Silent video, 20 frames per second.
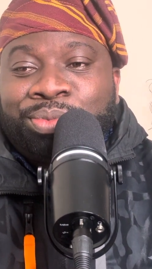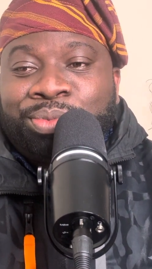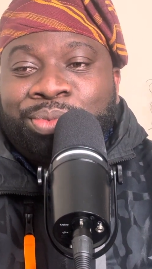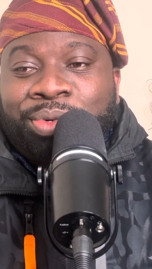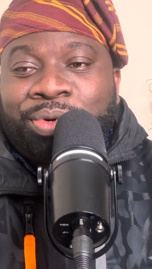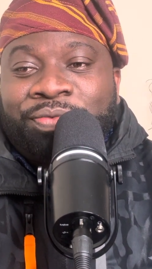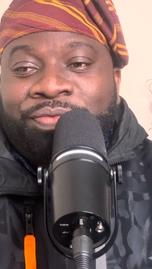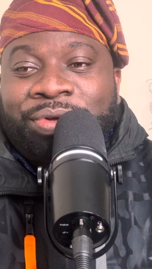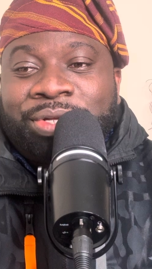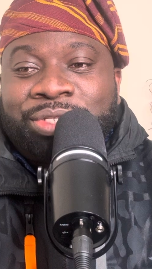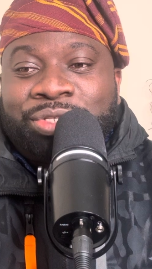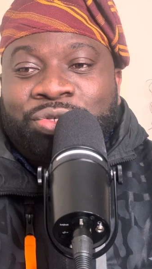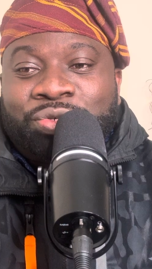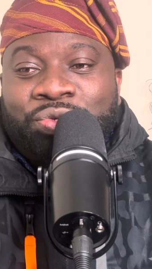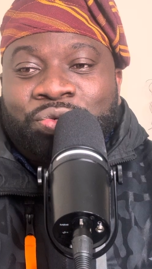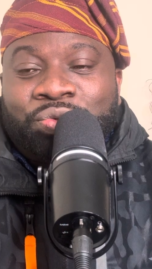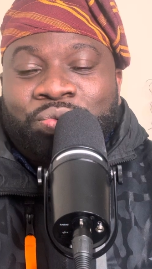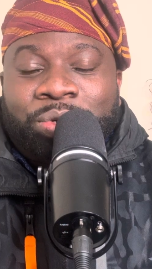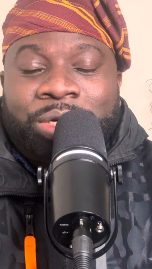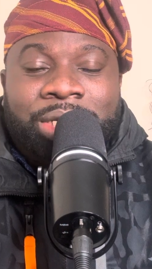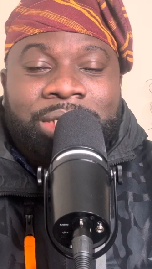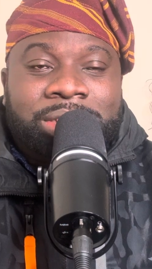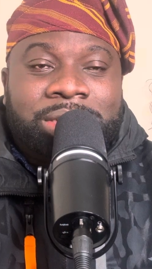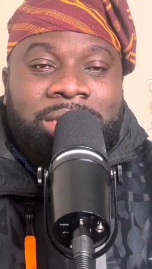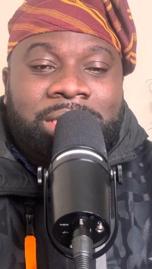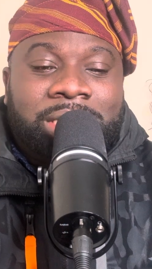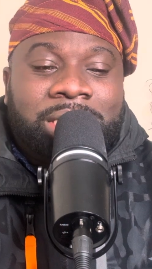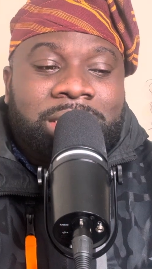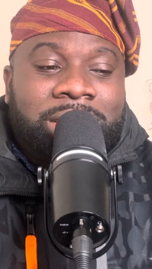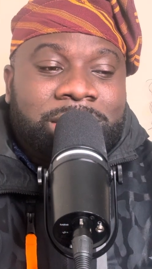Over to
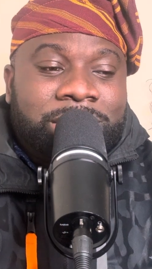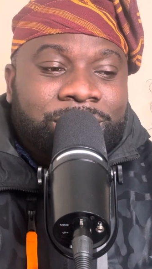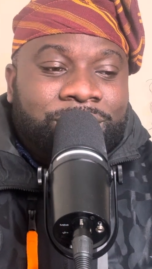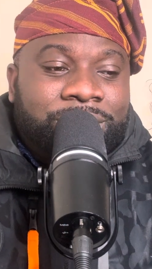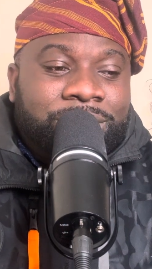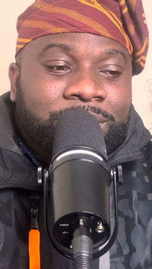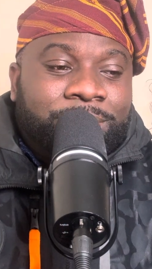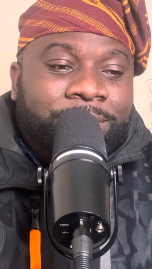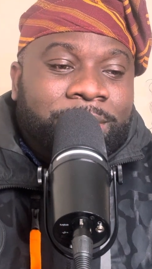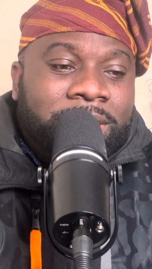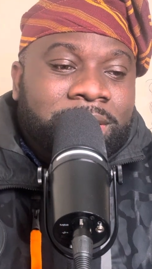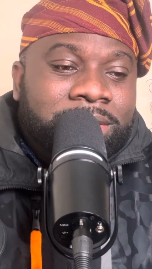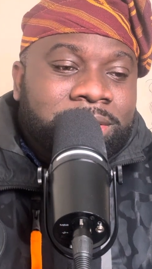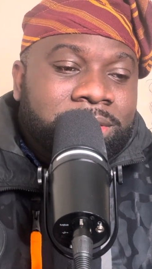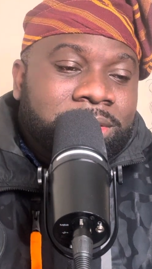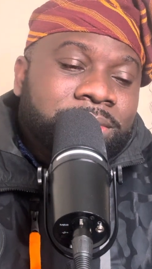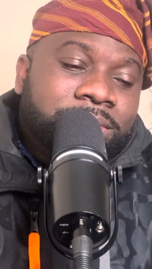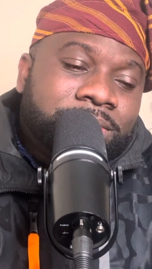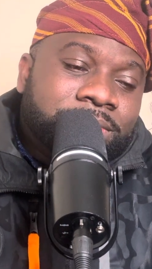Wednesday against Crystal Palace.